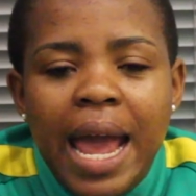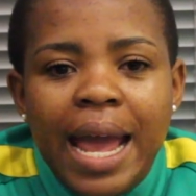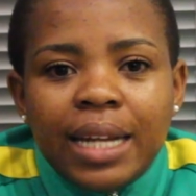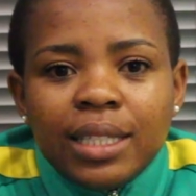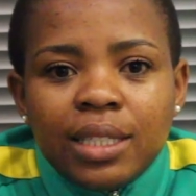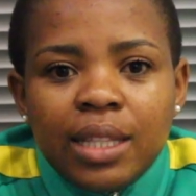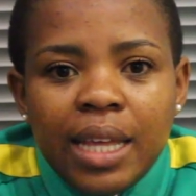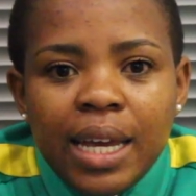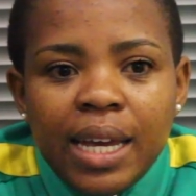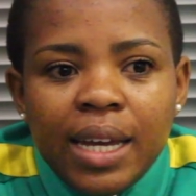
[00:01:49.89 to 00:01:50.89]
And
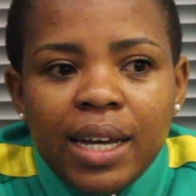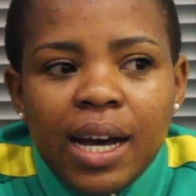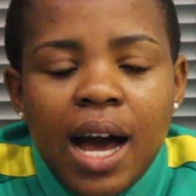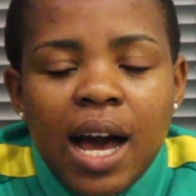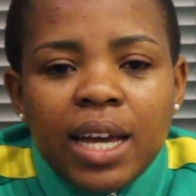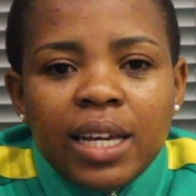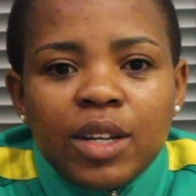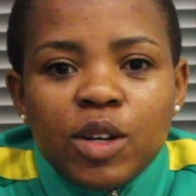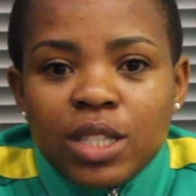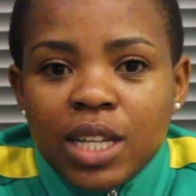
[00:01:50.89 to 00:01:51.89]
there I
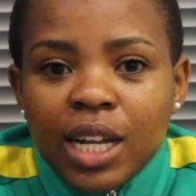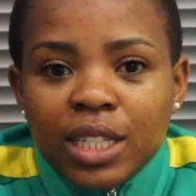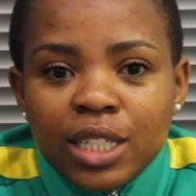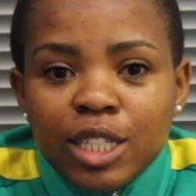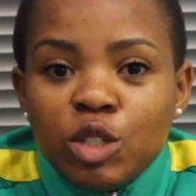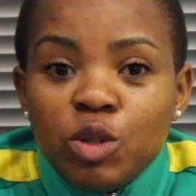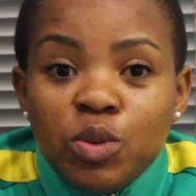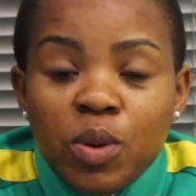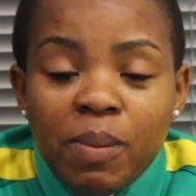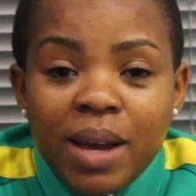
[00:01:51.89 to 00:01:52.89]
got selected into